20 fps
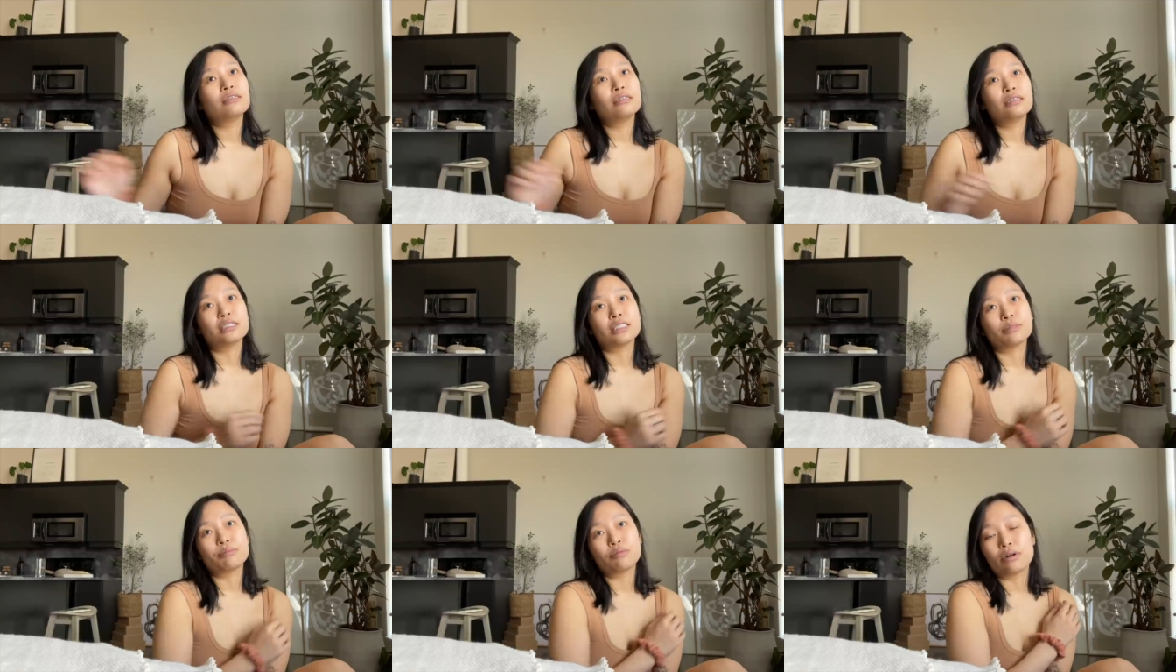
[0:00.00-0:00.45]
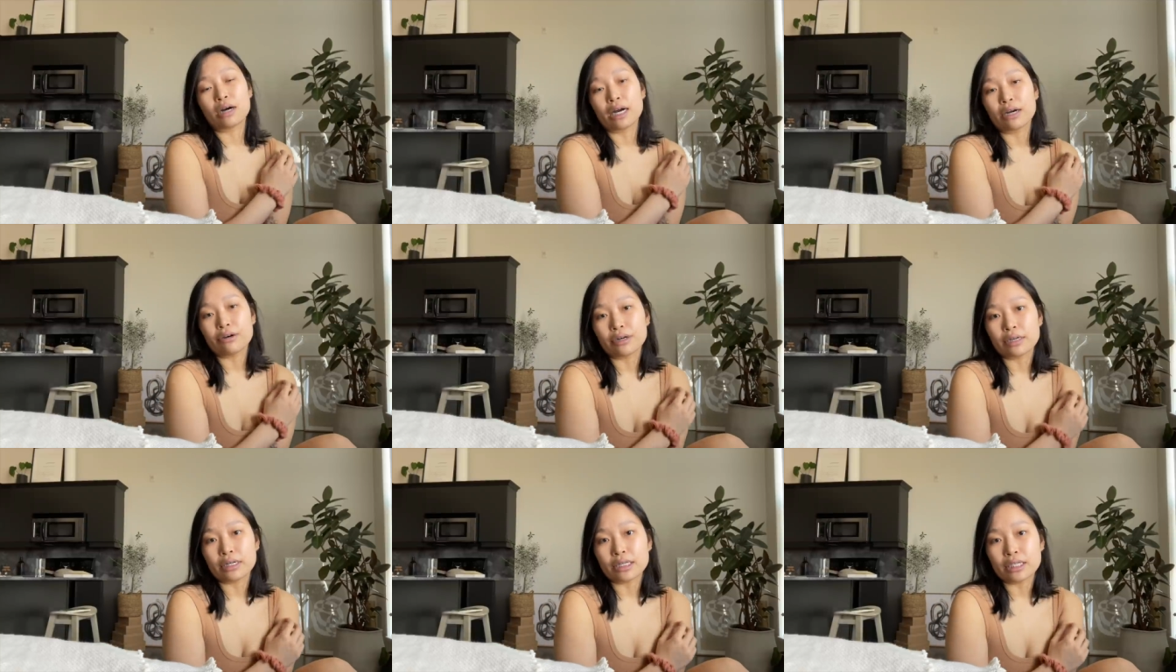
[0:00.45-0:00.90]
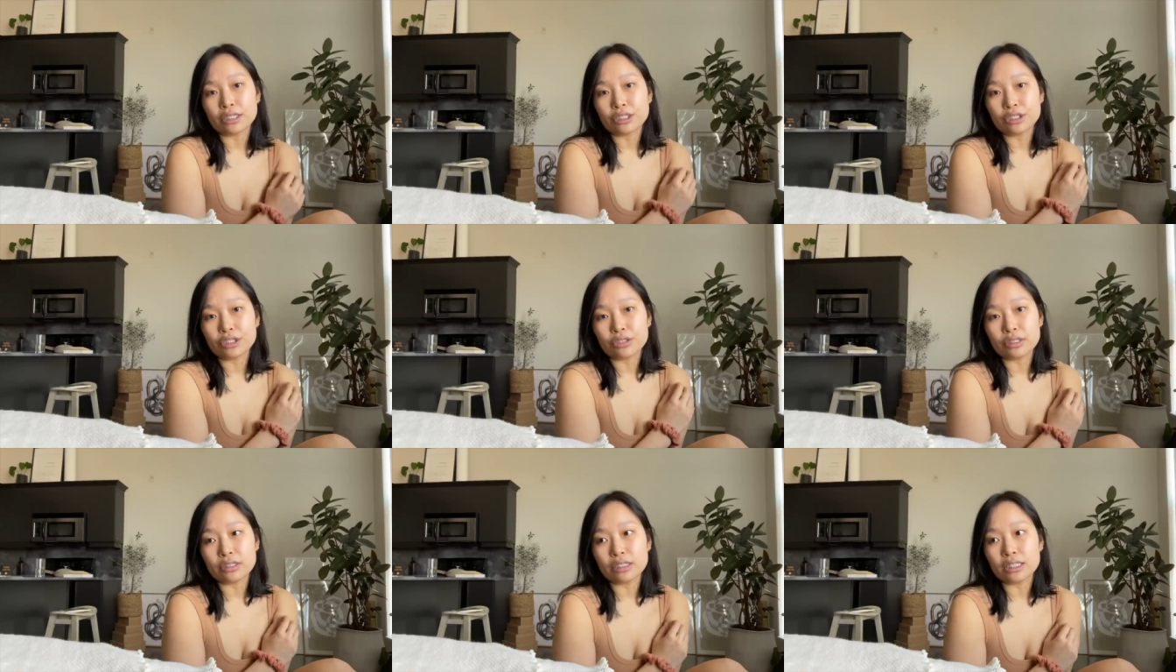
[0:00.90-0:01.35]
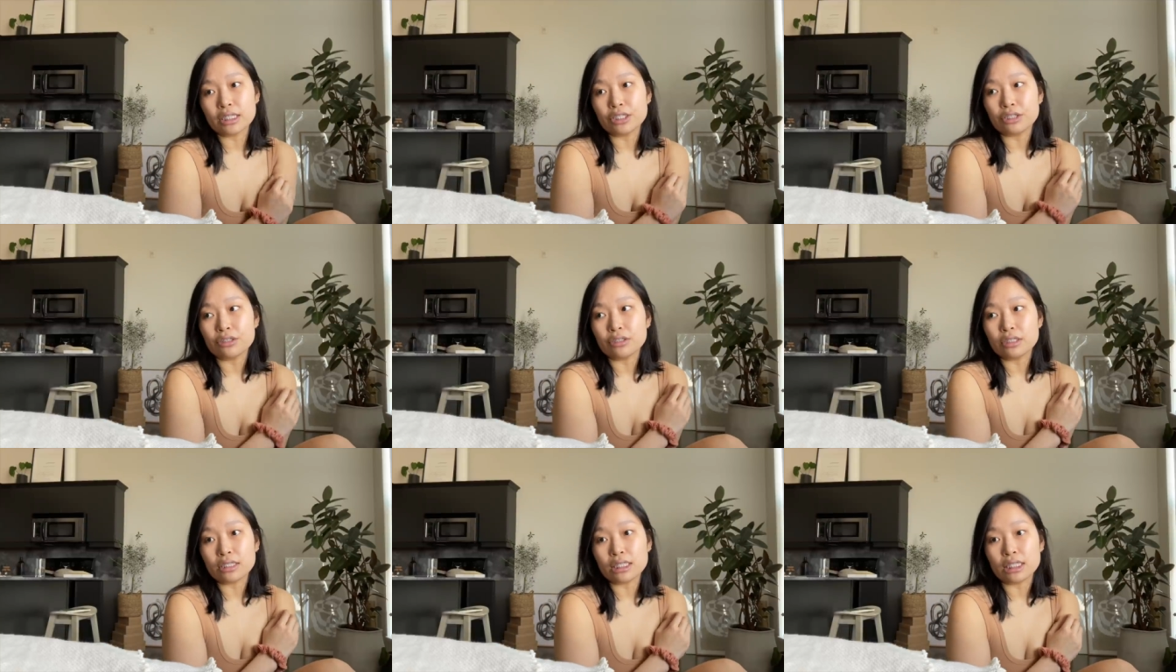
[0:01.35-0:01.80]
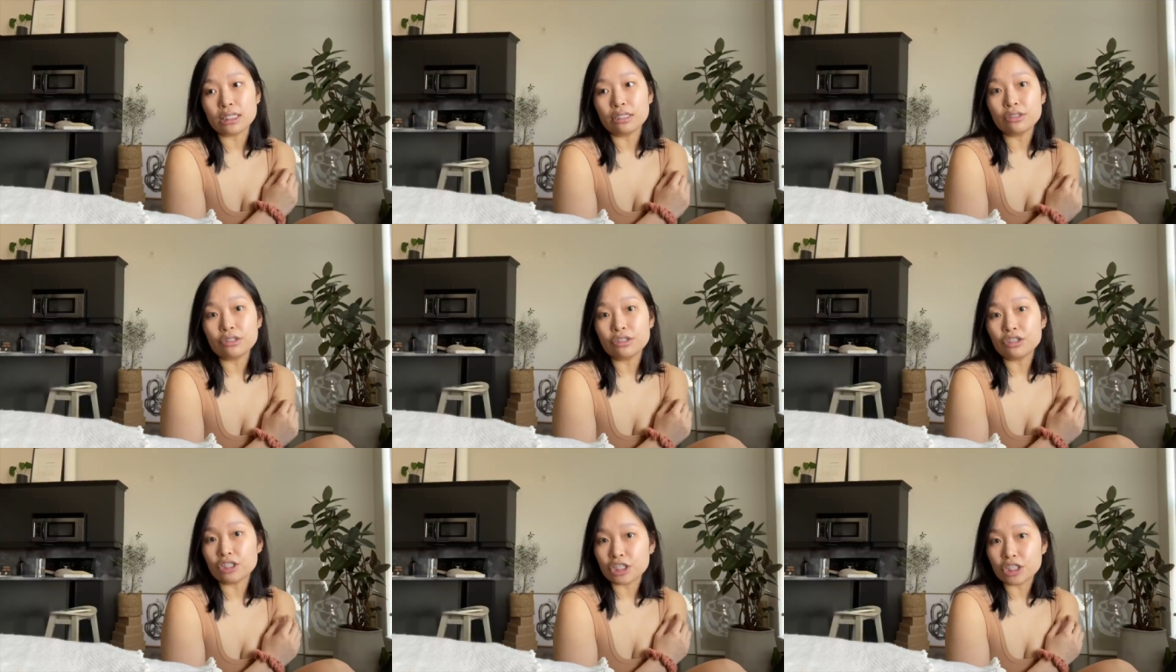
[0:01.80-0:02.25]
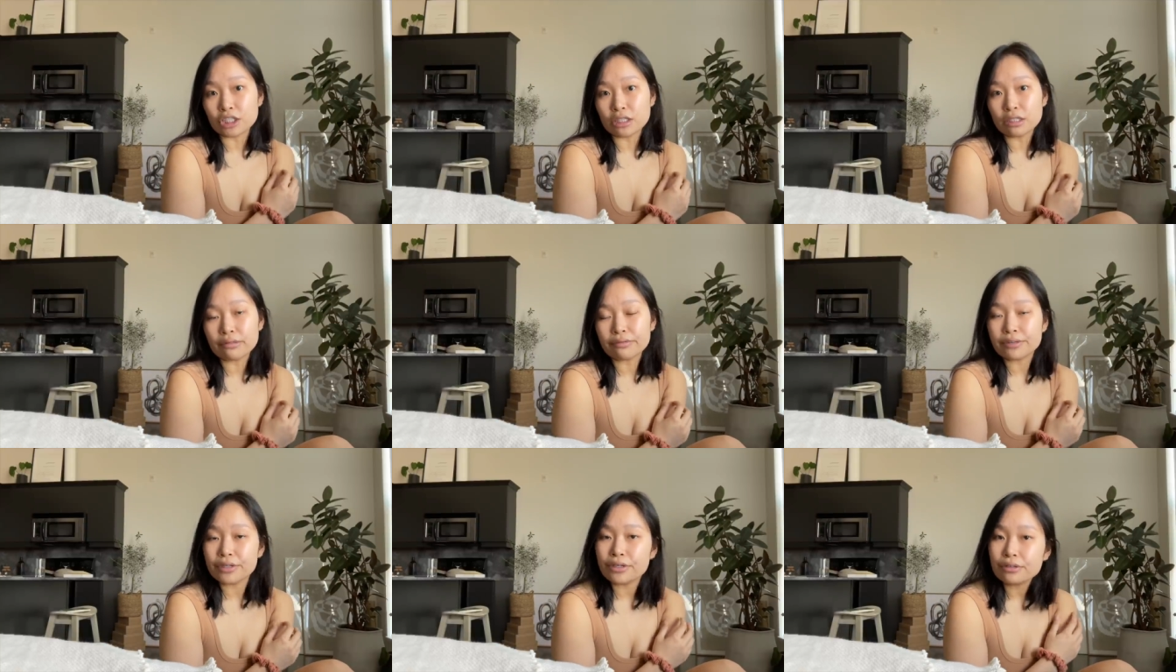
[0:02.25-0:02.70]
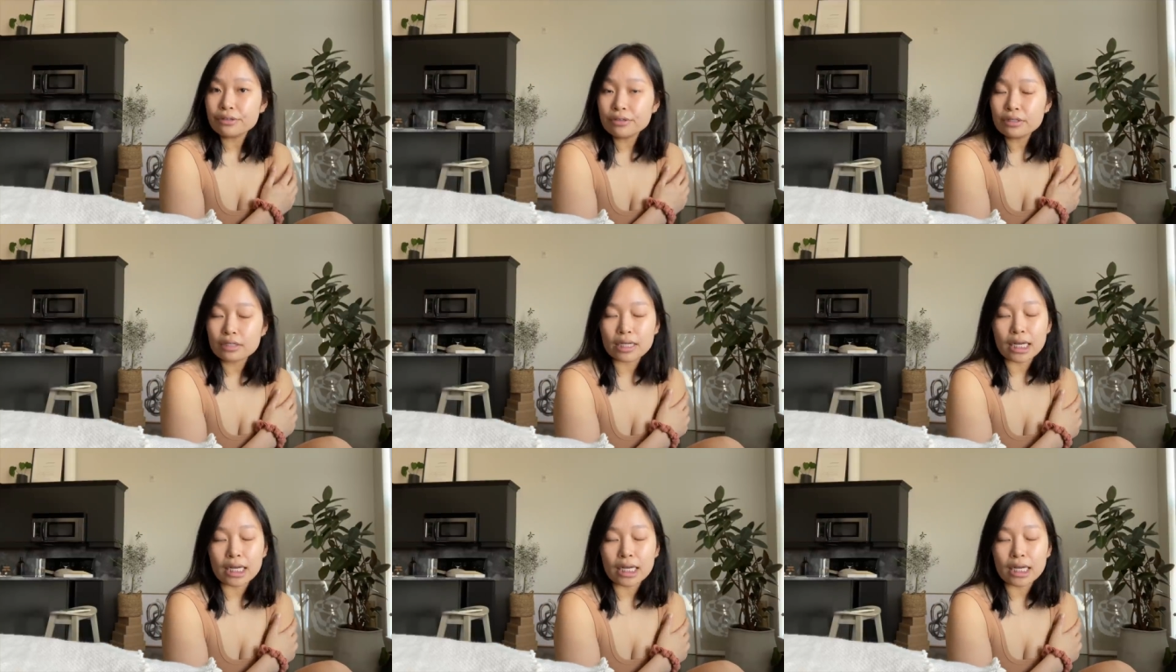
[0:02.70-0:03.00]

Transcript: is a priority to continue to eat nutritious foods